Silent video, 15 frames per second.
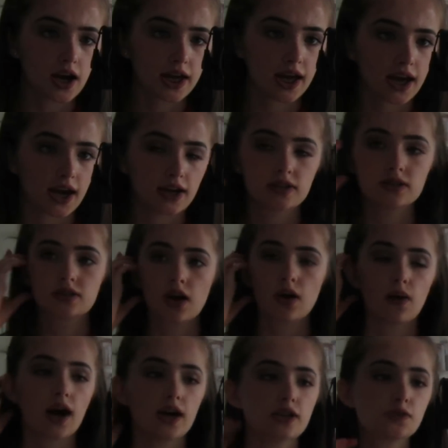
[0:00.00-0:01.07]
Okay guys,
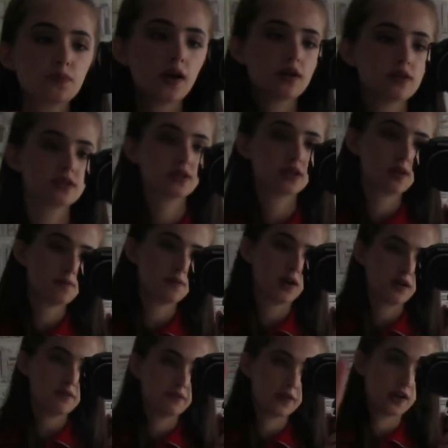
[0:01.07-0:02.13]
so I just posted
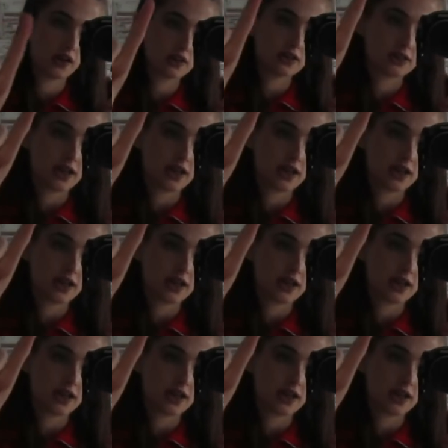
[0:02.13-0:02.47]
my first